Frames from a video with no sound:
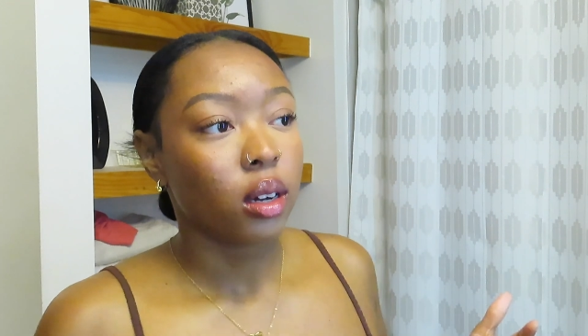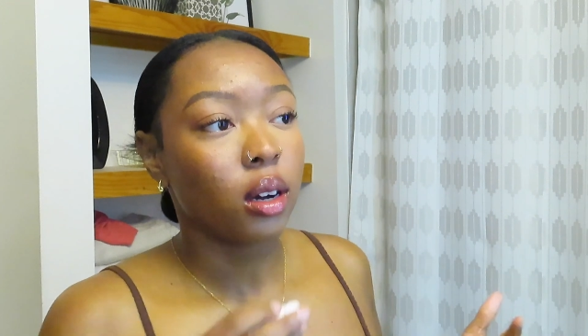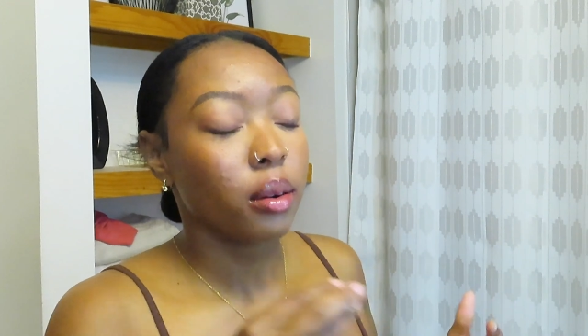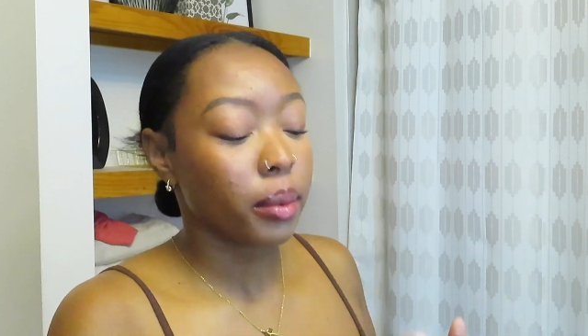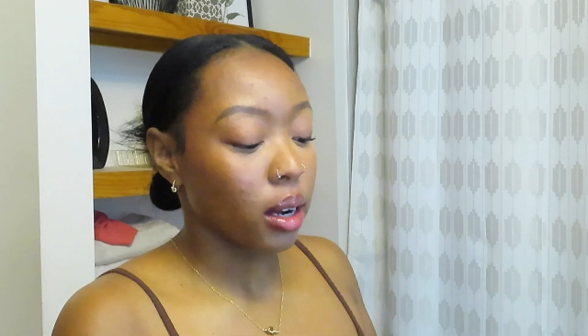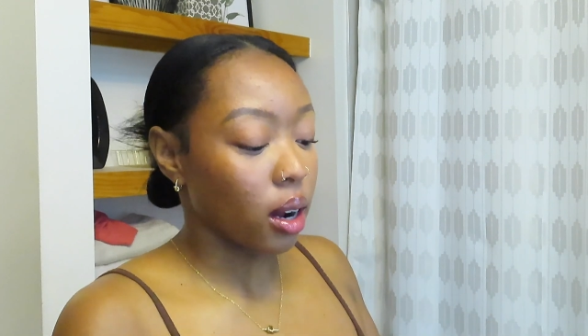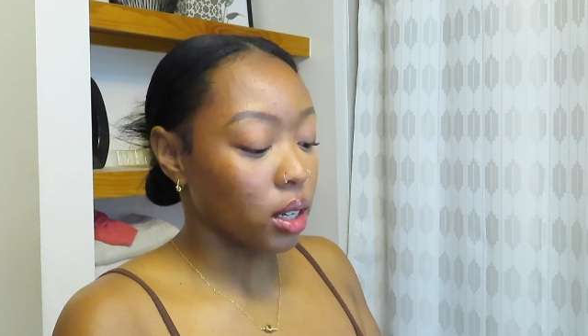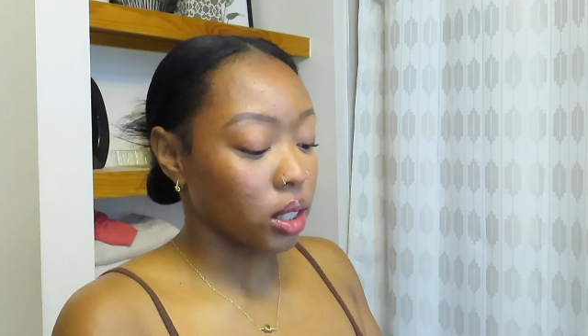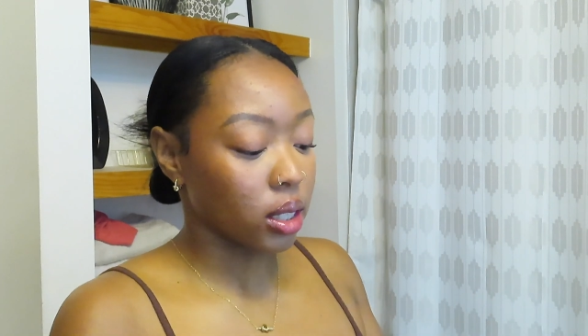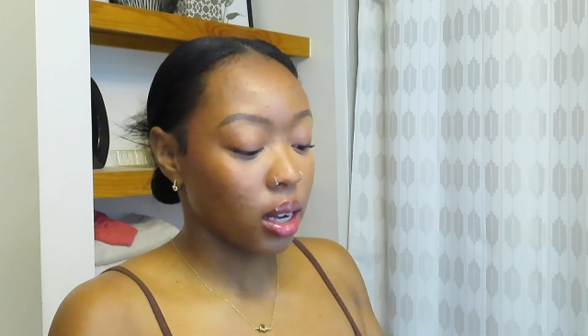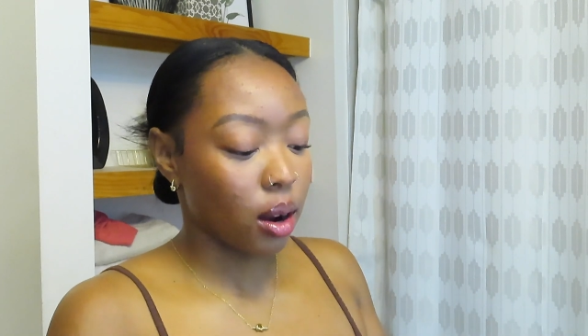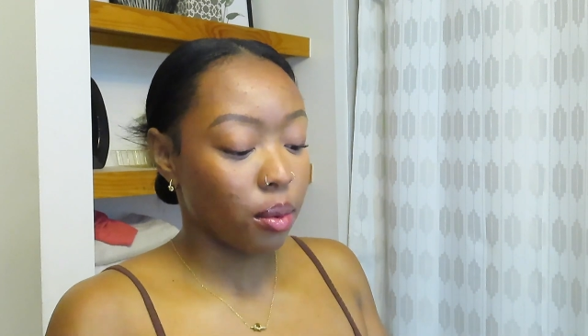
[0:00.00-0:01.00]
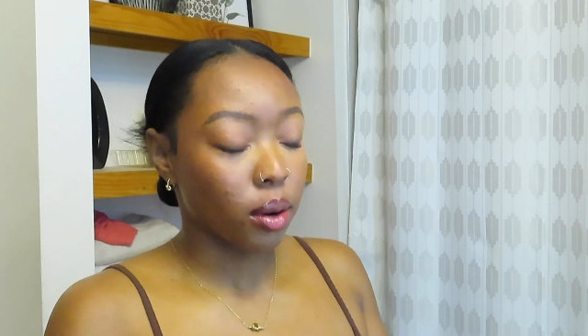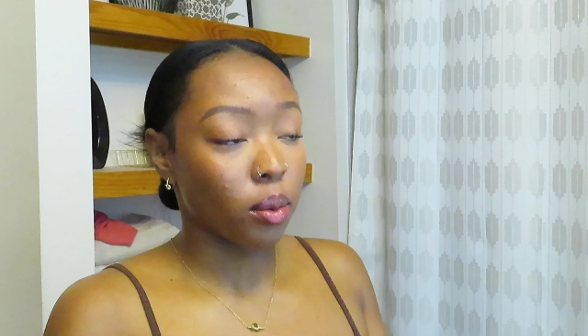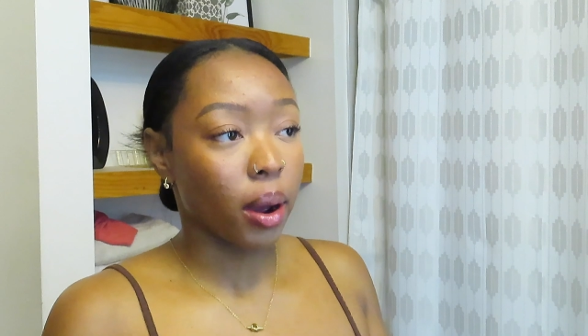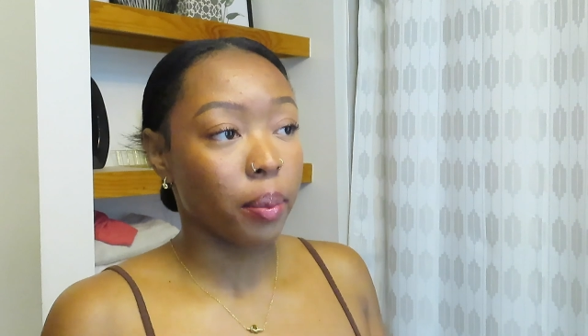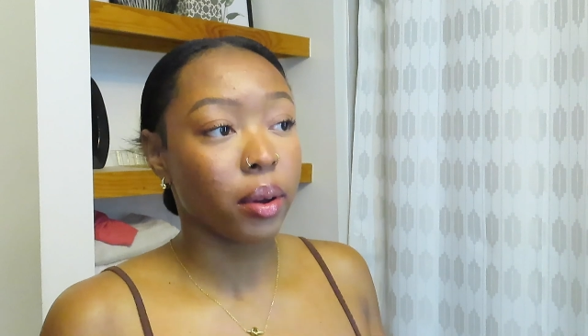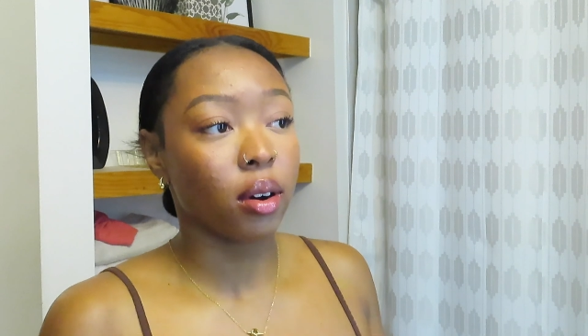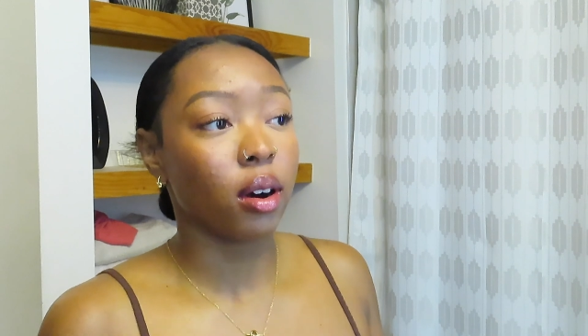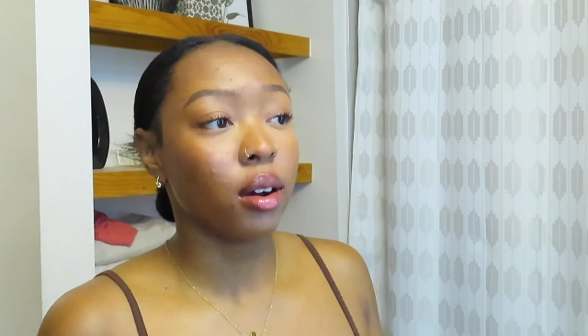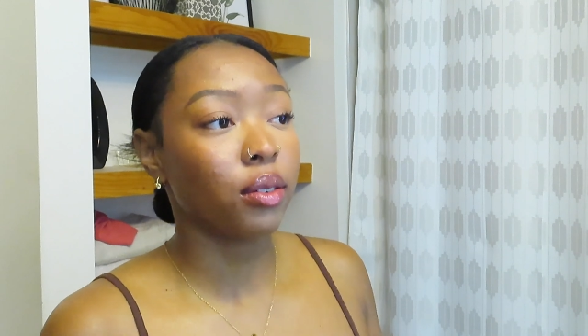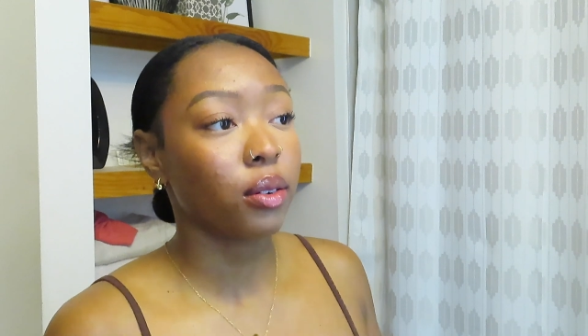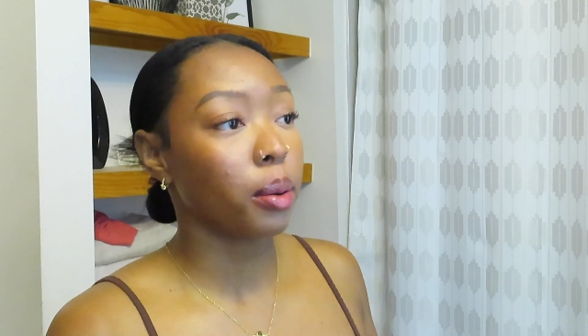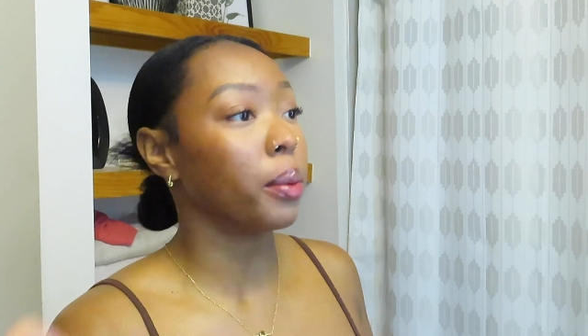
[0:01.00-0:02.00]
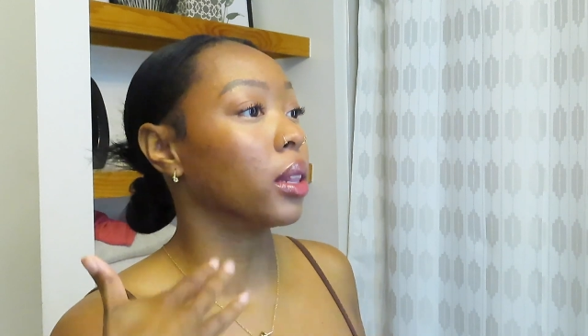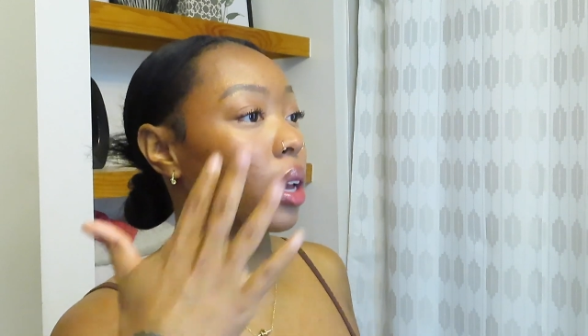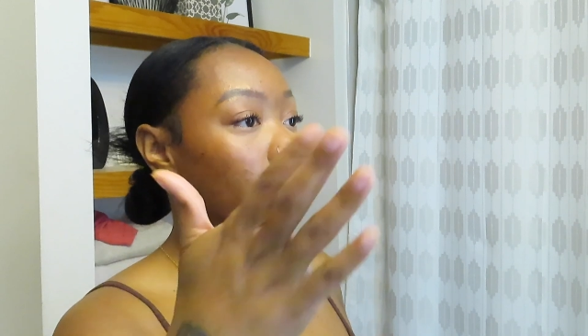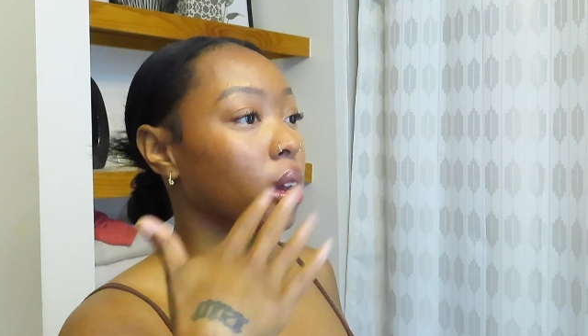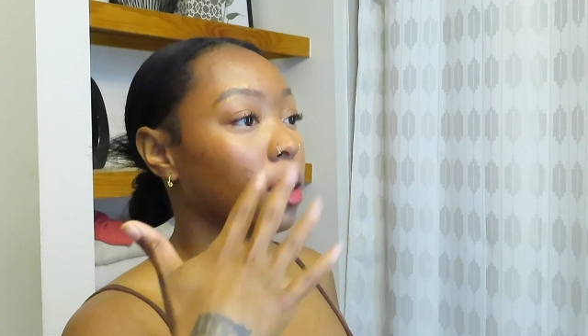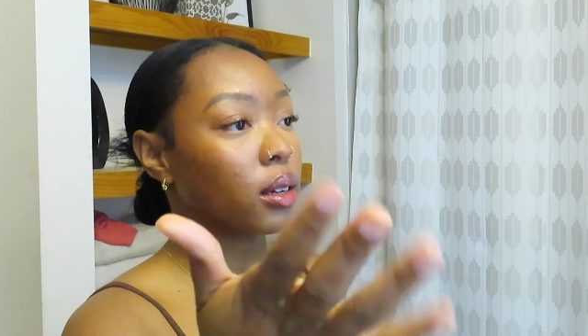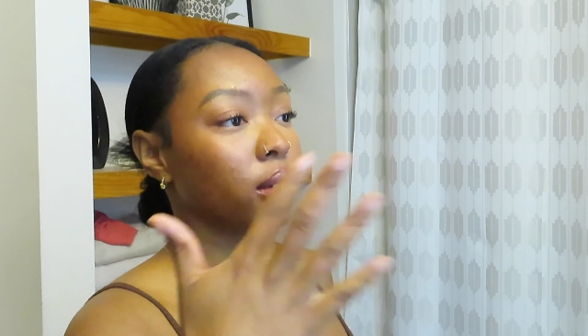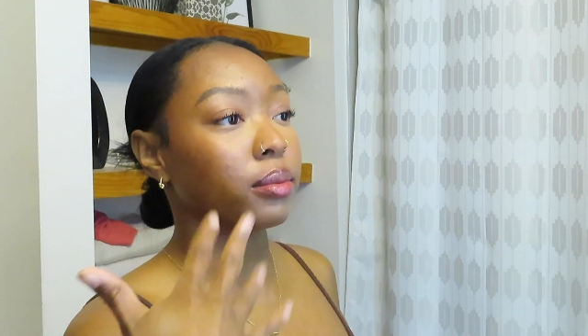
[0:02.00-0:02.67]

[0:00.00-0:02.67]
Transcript: Oh my gosh, it's like I want to wipe it off, but like